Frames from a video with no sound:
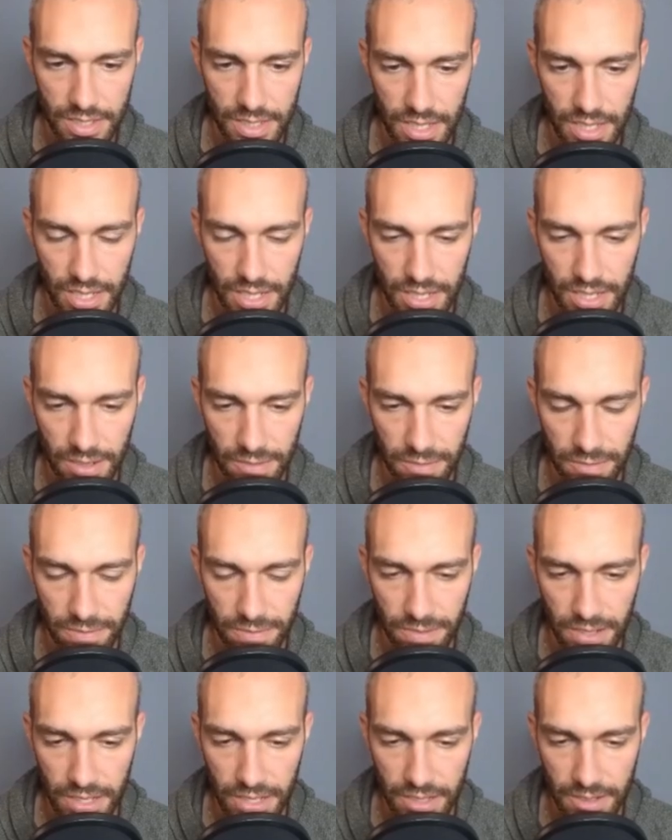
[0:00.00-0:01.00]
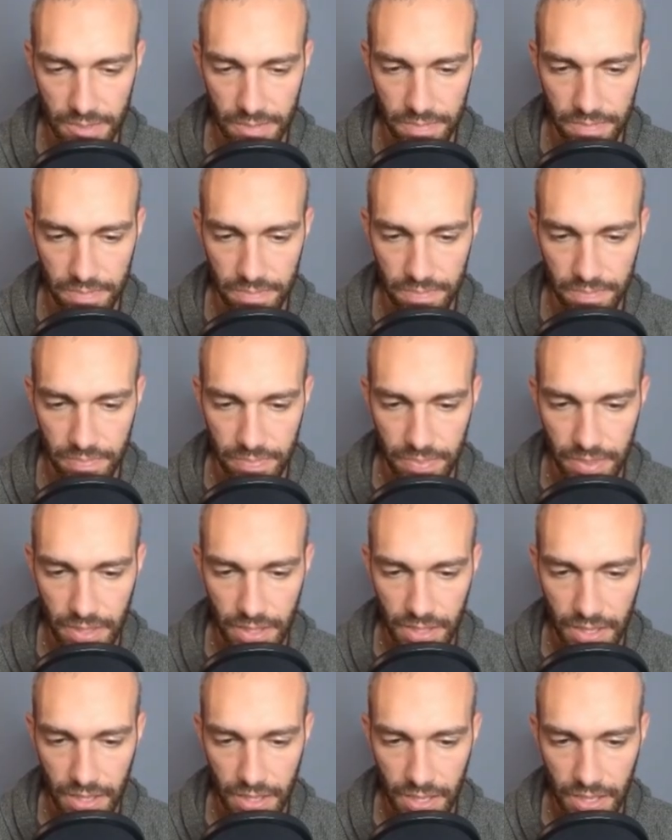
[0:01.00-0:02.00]
of
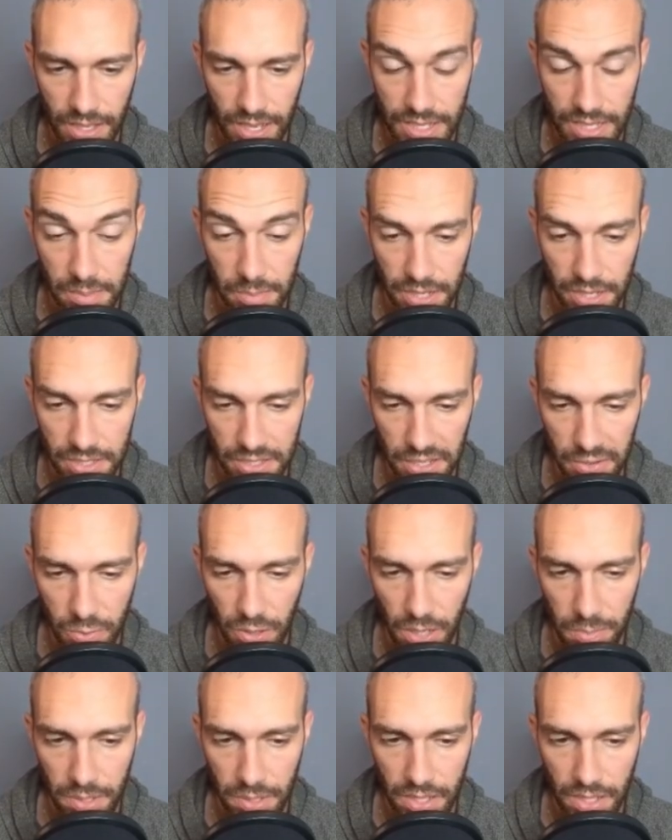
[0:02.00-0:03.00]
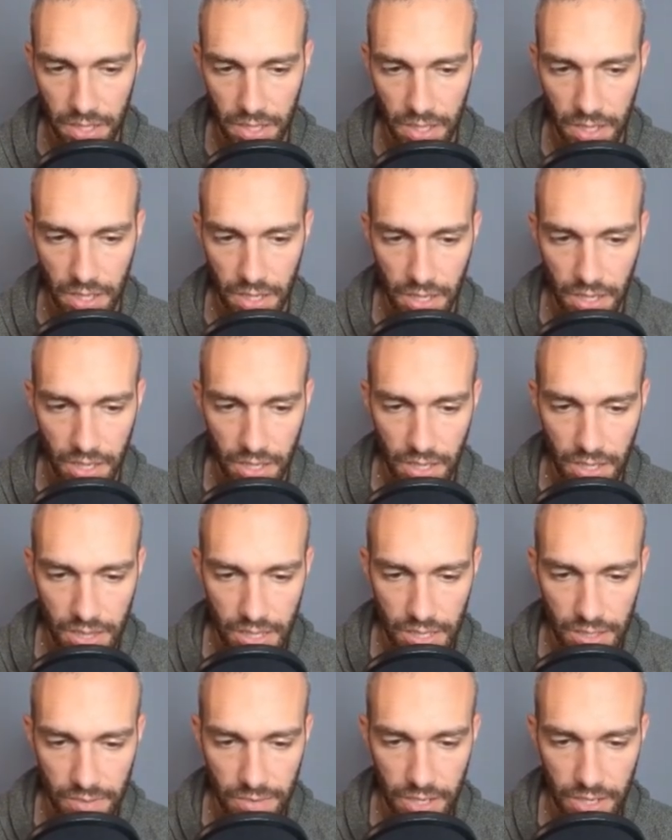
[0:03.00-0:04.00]
it's a better save swap.
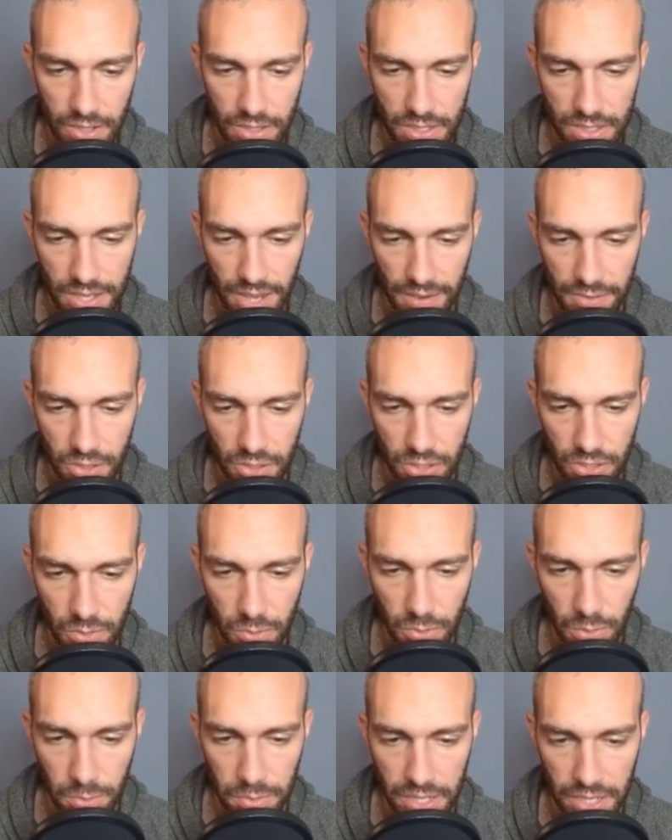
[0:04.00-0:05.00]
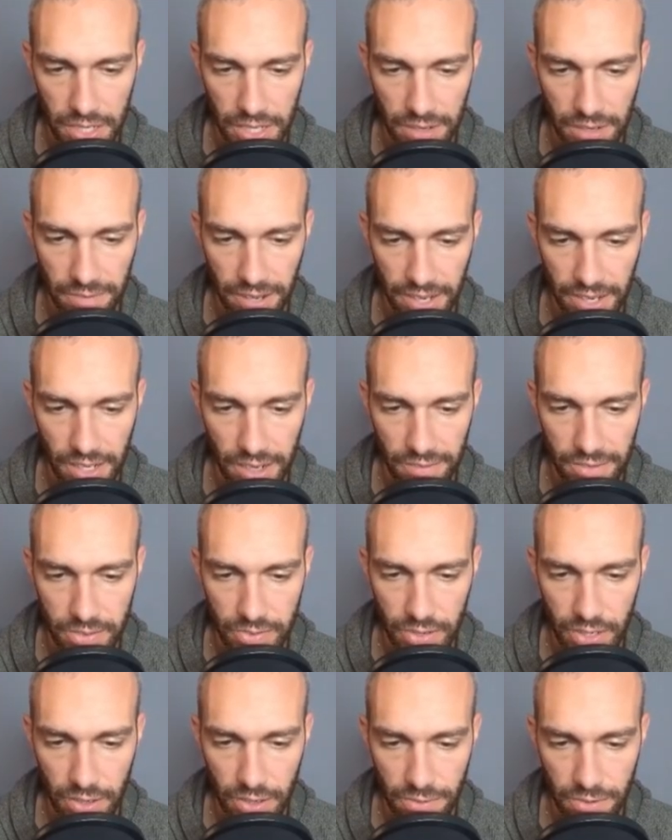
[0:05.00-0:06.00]
This video this afternoon will be an event coverage
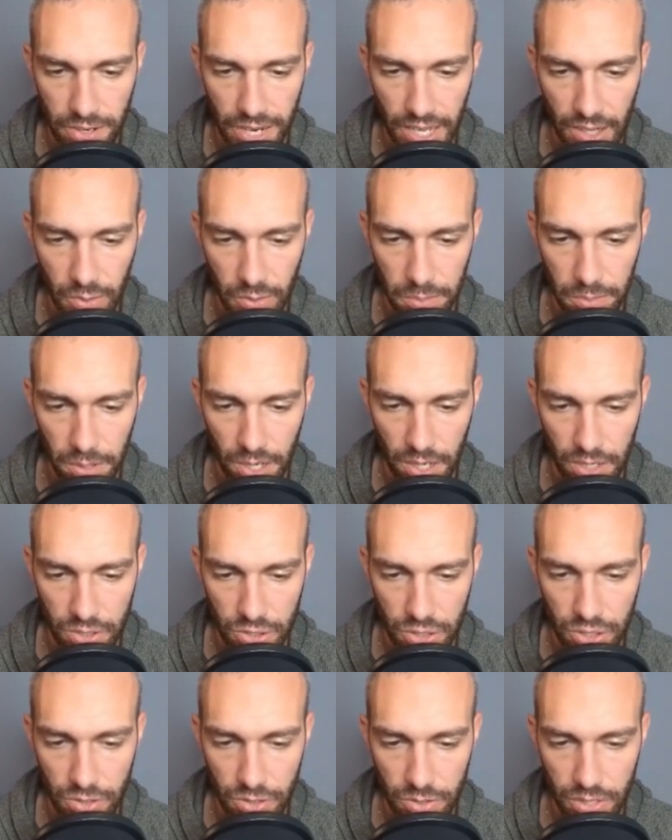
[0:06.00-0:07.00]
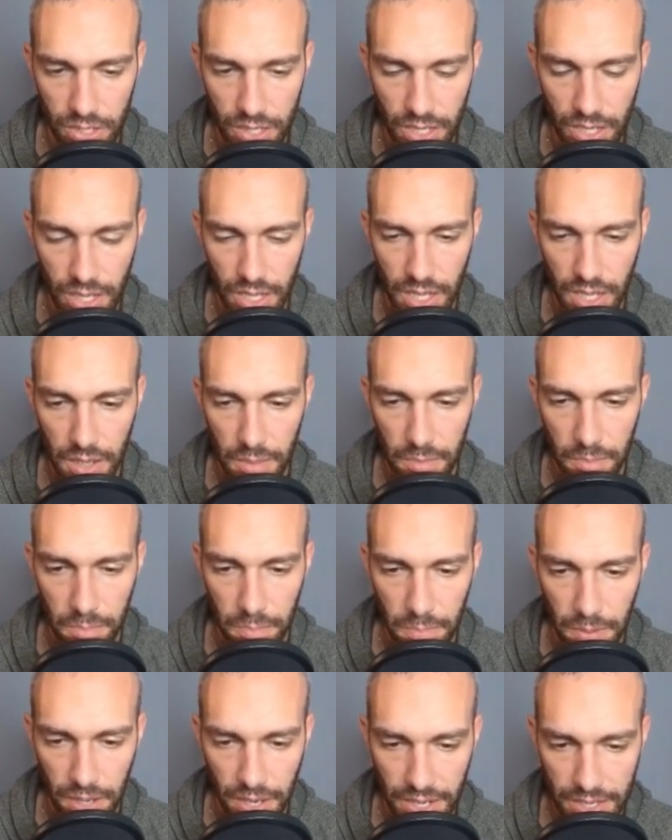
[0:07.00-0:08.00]
video for Halloween Part 2.
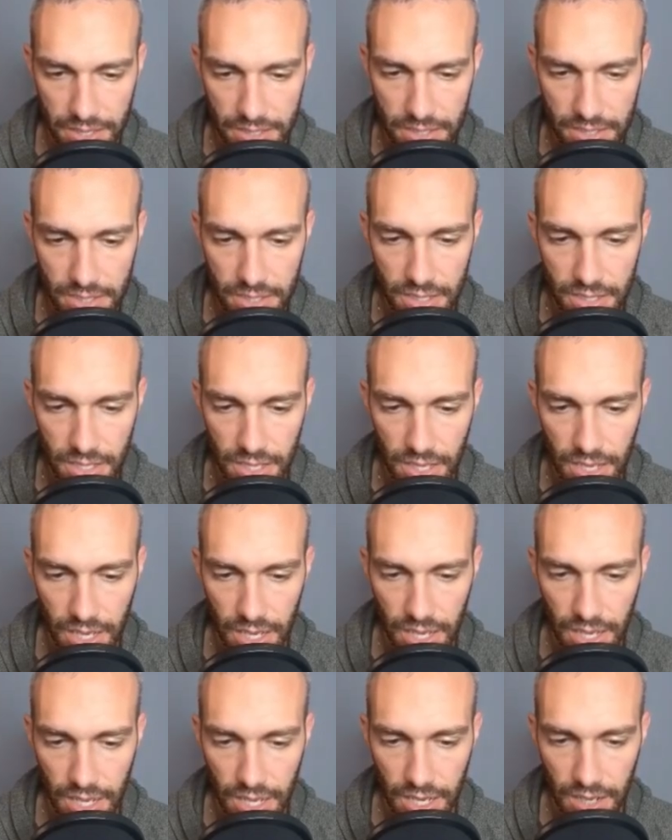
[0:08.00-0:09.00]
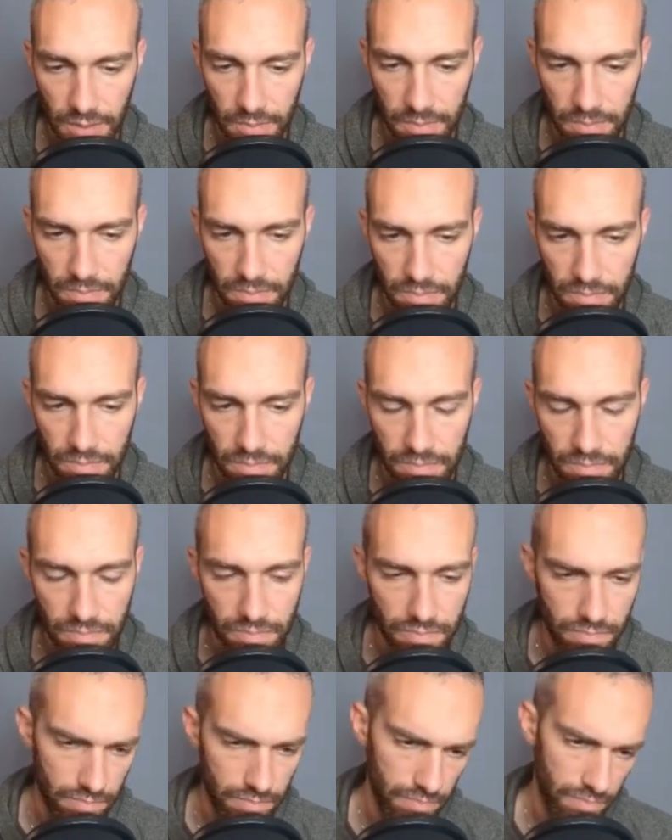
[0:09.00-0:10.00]
But
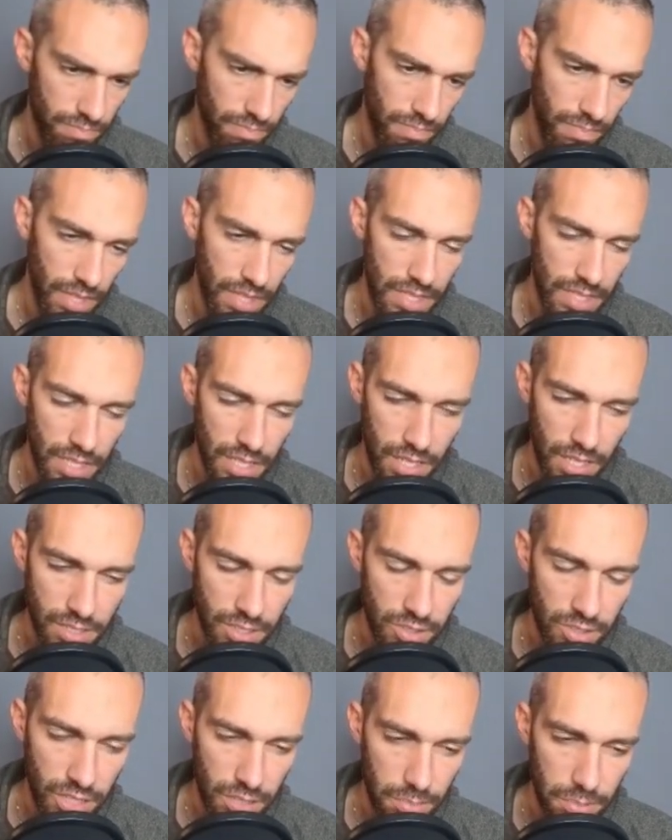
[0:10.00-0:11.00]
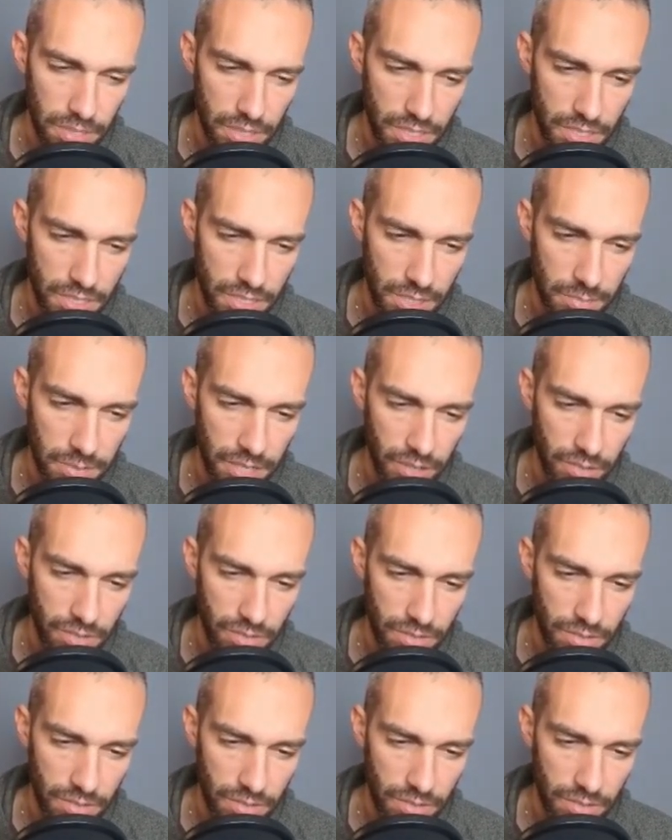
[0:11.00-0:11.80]
did Content Creator put this team out?